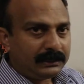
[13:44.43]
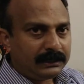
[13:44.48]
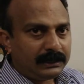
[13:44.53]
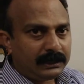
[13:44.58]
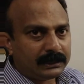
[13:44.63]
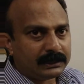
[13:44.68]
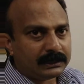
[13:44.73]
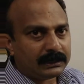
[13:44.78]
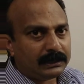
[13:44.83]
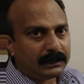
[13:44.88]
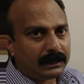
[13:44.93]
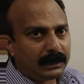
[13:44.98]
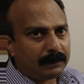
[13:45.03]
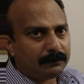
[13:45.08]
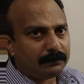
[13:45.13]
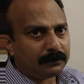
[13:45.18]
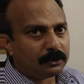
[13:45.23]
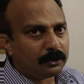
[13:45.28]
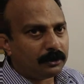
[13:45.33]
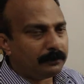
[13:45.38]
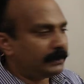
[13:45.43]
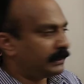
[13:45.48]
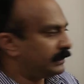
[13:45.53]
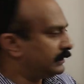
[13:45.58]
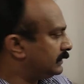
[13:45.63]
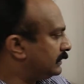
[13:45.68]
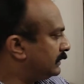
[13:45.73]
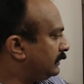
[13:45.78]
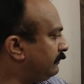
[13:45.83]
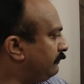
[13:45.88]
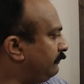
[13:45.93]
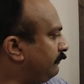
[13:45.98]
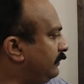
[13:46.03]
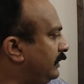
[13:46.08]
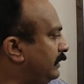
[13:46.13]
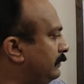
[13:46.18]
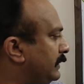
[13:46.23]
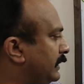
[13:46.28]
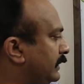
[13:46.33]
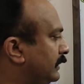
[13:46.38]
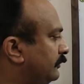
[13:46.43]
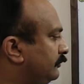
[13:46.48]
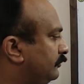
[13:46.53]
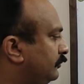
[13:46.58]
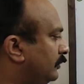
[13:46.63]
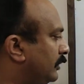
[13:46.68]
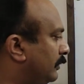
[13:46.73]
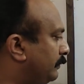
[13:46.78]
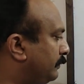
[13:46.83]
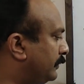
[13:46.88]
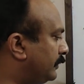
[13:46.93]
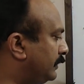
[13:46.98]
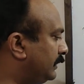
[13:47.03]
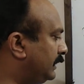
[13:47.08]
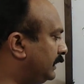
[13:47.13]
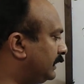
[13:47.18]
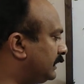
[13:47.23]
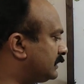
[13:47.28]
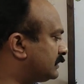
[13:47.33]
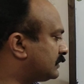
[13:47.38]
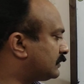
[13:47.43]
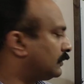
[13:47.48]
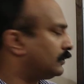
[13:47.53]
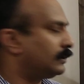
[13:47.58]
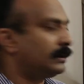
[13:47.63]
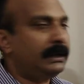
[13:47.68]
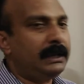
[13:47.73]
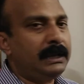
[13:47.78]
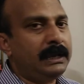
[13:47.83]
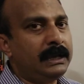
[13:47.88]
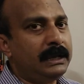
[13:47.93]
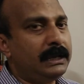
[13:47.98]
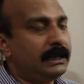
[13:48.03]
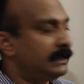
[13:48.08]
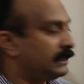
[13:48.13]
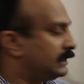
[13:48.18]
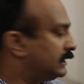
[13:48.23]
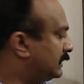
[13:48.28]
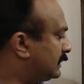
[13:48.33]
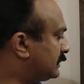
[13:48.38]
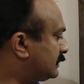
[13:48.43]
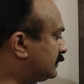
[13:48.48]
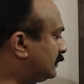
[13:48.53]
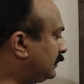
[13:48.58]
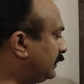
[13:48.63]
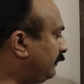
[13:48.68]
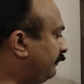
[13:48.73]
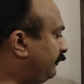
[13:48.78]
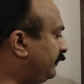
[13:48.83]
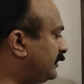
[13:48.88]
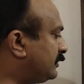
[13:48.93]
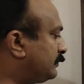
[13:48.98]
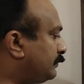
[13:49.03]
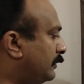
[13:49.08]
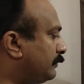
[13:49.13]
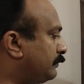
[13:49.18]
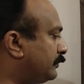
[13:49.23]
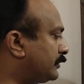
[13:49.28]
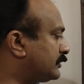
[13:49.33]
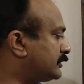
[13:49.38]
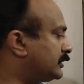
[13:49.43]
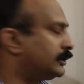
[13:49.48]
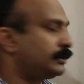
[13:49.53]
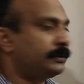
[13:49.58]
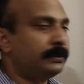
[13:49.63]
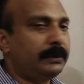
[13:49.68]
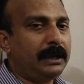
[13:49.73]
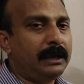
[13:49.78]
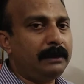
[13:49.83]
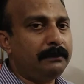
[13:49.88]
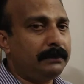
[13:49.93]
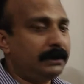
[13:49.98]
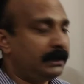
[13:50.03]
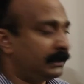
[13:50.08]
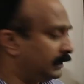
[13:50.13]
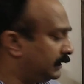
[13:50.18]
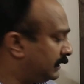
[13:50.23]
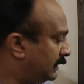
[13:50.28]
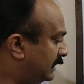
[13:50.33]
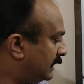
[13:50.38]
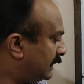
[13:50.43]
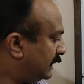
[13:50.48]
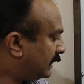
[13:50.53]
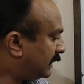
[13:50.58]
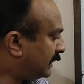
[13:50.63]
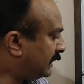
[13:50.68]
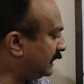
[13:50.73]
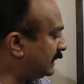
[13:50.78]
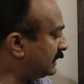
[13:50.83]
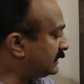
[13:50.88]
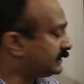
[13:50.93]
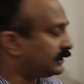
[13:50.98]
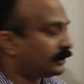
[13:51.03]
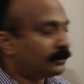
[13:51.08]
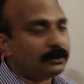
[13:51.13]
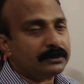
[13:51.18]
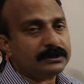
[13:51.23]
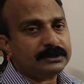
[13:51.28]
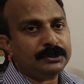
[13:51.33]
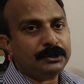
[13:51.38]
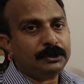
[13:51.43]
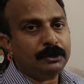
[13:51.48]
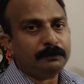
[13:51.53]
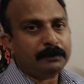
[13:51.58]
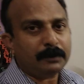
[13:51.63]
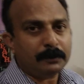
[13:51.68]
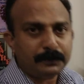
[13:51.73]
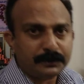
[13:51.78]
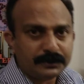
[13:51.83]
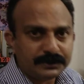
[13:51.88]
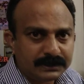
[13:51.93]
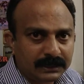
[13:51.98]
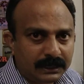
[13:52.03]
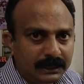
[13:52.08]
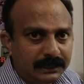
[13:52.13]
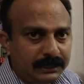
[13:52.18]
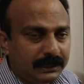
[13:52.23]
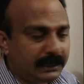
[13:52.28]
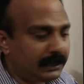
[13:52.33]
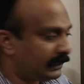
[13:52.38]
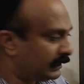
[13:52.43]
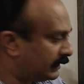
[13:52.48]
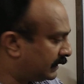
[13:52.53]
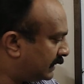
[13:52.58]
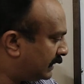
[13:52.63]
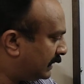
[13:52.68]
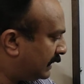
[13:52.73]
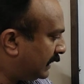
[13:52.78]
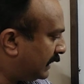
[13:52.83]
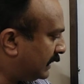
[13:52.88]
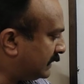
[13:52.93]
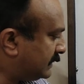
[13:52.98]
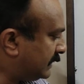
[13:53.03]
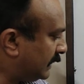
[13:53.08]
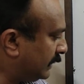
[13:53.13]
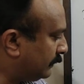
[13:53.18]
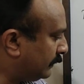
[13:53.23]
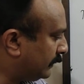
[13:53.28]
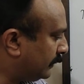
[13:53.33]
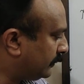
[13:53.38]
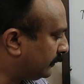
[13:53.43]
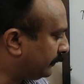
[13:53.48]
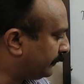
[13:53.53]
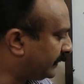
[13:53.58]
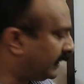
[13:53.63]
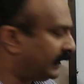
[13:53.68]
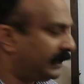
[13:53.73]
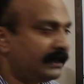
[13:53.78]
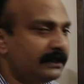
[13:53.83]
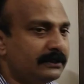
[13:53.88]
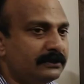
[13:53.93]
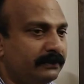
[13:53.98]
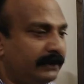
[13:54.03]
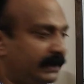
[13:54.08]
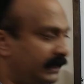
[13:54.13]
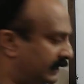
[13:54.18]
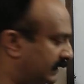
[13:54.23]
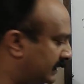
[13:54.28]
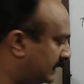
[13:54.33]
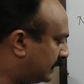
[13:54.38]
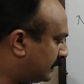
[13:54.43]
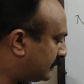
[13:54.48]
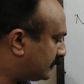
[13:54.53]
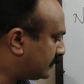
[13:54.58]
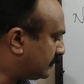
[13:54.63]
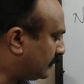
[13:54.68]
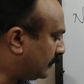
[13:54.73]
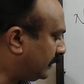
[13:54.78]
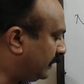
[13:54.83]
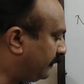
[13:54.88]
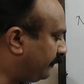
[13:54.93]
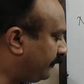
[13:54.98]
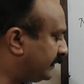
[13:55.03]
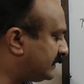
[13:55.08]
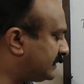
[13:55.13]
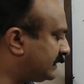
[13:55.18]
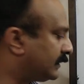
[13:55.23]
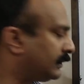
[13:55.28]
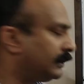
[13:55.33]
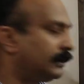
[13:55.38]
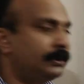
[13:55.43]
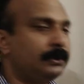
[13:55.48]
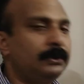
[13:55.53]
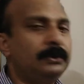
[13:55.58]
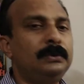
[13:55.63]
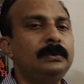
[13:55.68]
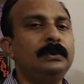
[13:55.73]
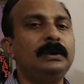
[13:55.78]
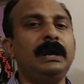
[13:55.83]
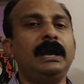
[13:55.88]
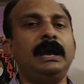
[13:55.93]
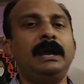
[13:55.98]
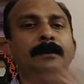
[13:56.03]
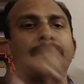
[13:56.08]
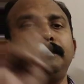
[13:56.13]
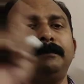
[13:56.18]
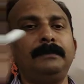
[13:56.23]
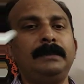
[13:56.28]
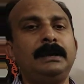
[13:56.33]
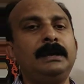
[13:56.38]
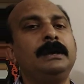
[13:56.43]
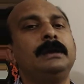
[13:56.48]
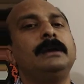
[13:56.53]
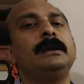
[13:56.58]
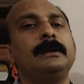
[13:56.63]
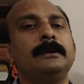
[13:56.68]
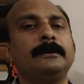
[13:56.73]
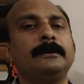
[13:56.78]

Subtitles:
Taken m common. V minus u upon t is called a. So F is proportional to ma. K is the constant of proportionality. SI unit of k is 1. So F is equal to ma.